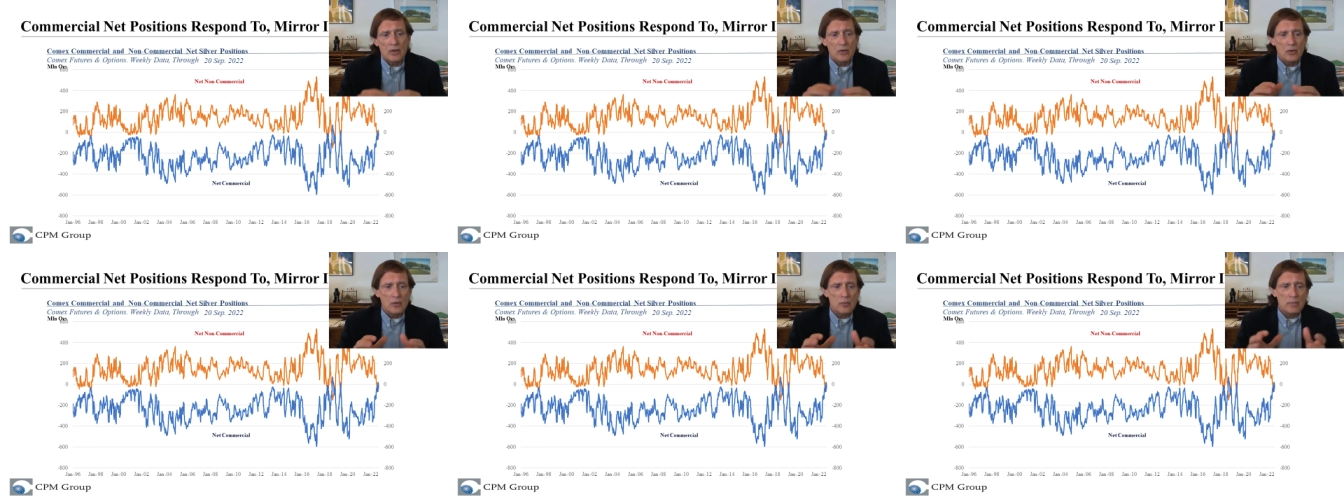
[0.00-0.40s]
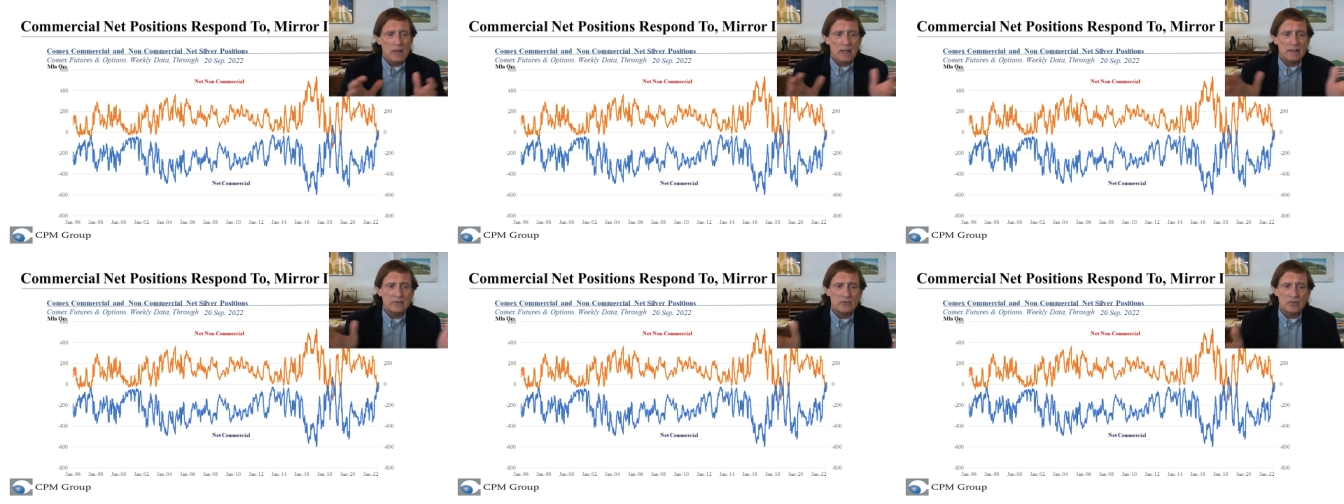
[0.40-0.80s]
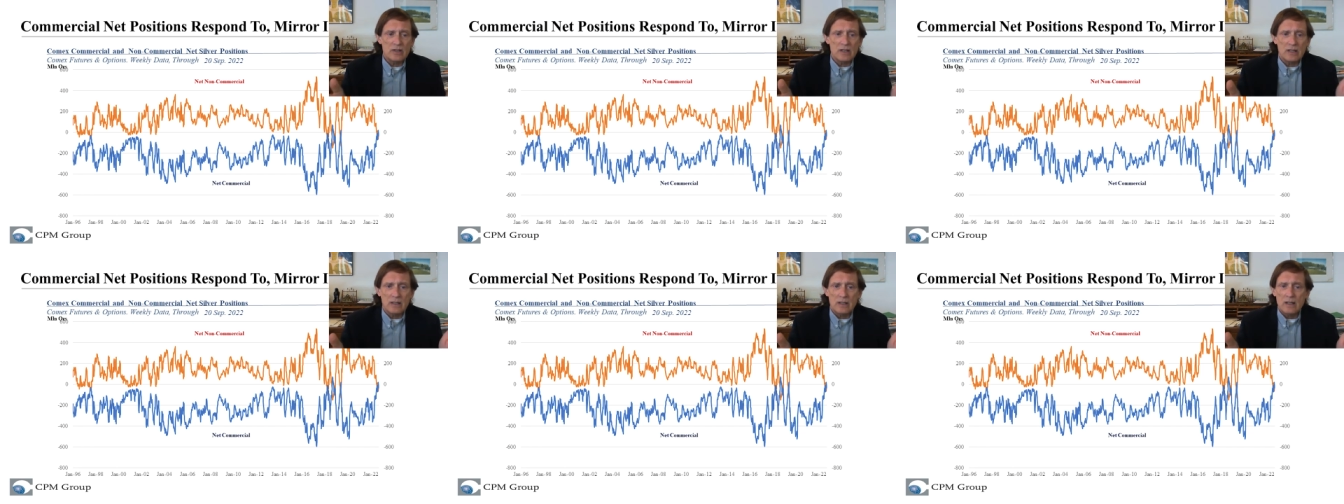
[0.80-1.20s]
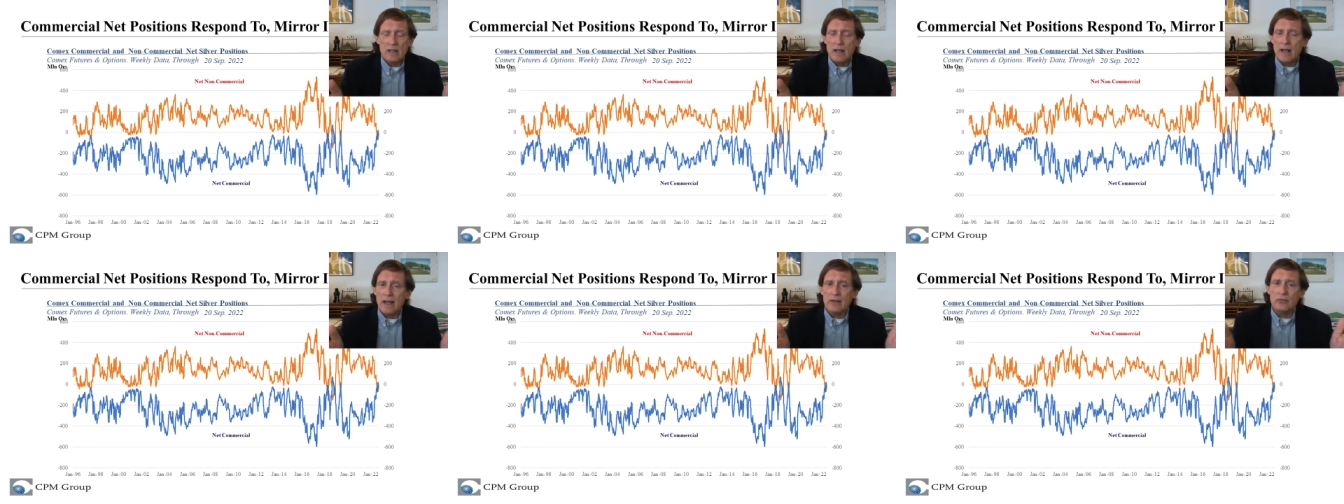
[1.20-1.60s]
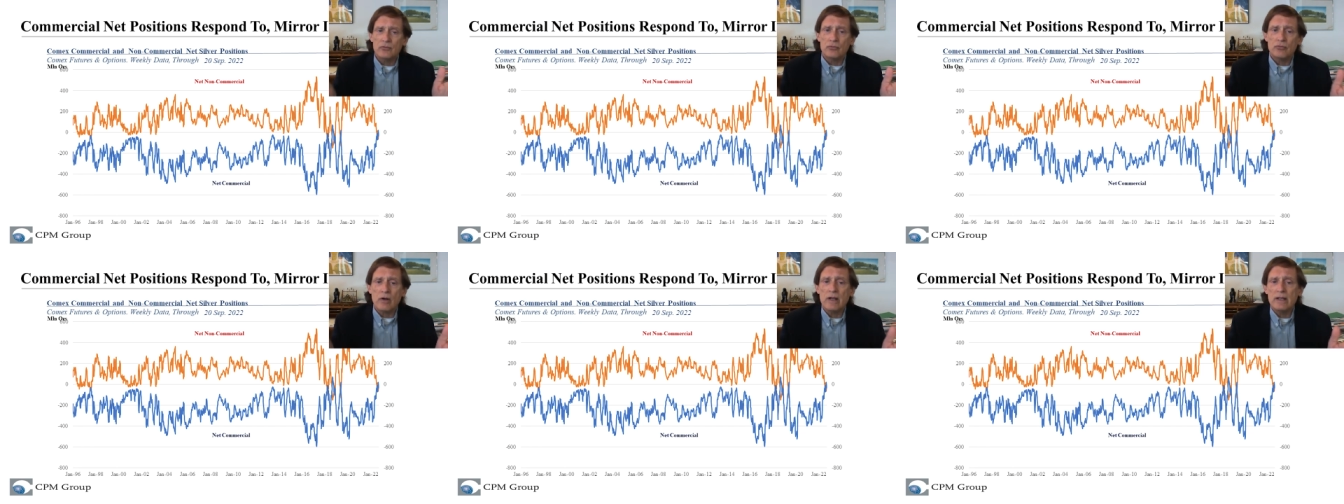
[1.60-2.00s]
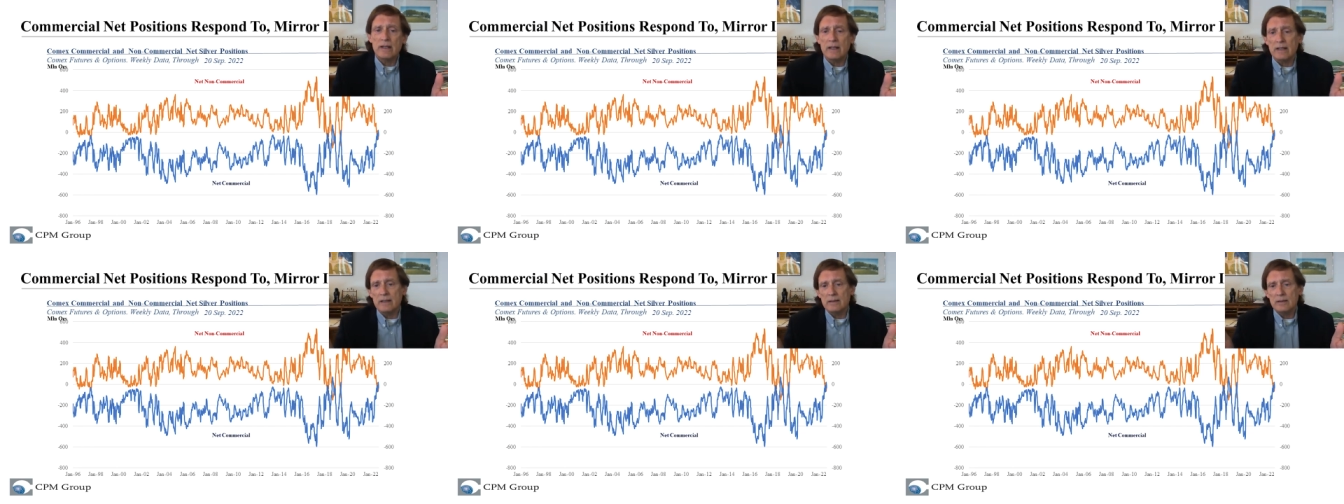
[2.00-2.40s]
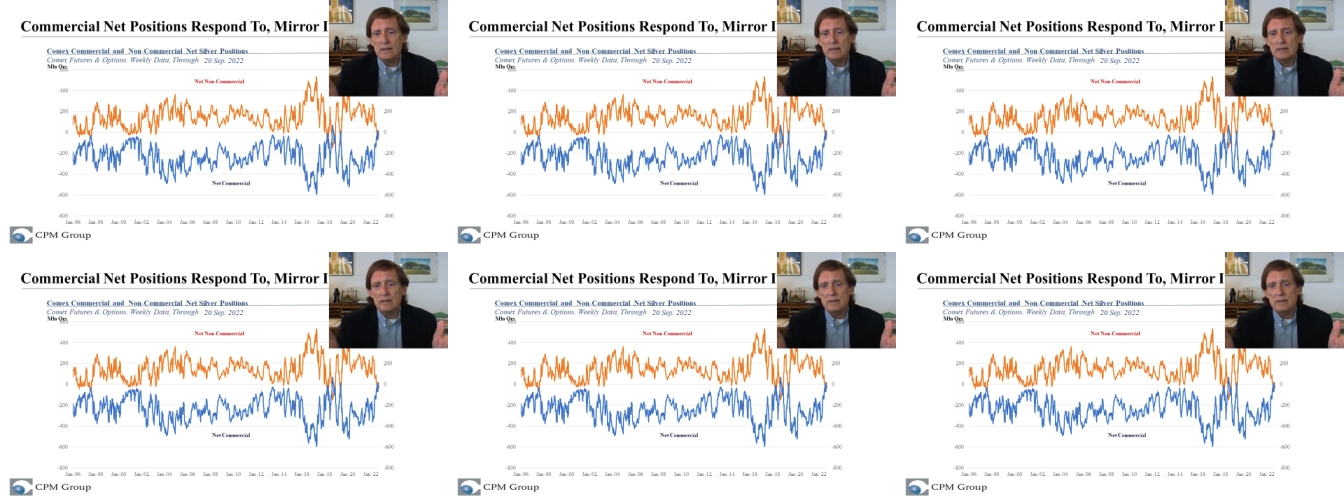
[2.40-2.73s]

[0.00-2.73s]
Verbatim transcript: You may see a striking